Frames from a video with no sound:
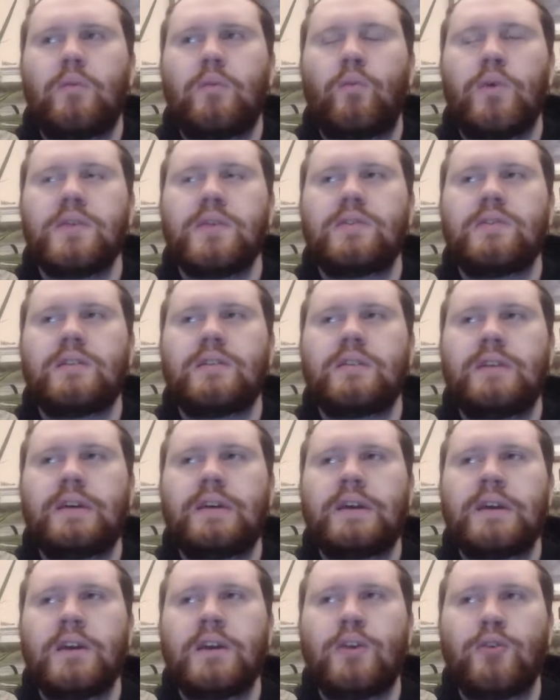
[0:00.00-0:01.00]
with
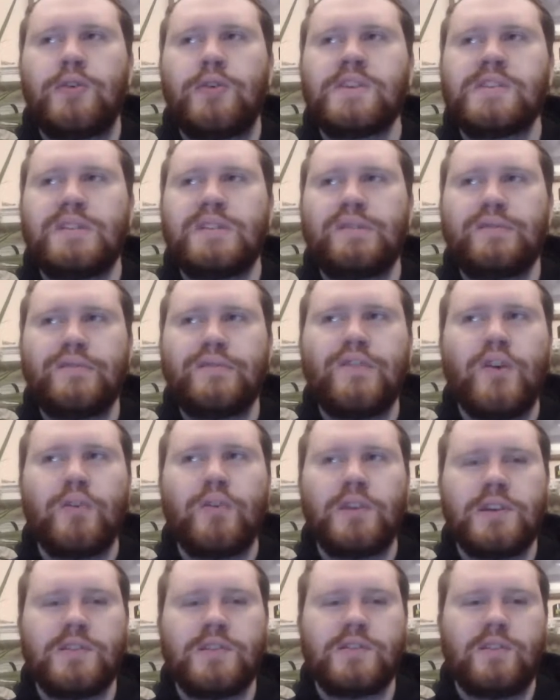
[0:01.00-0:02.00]
an increasing
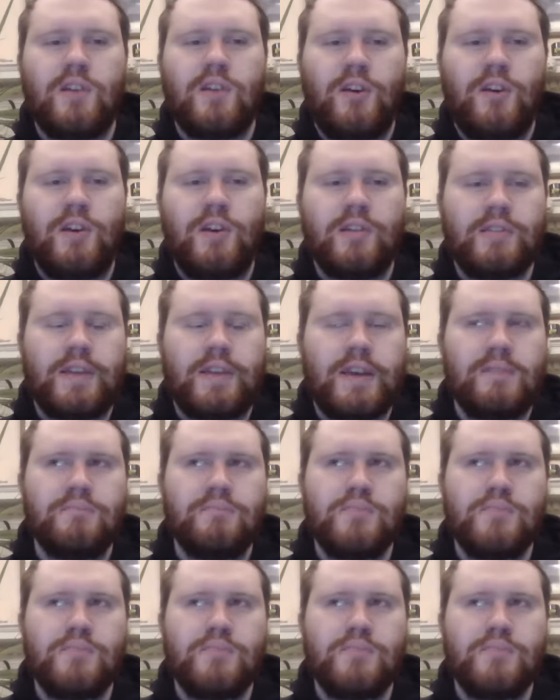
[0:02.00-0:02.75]
focus on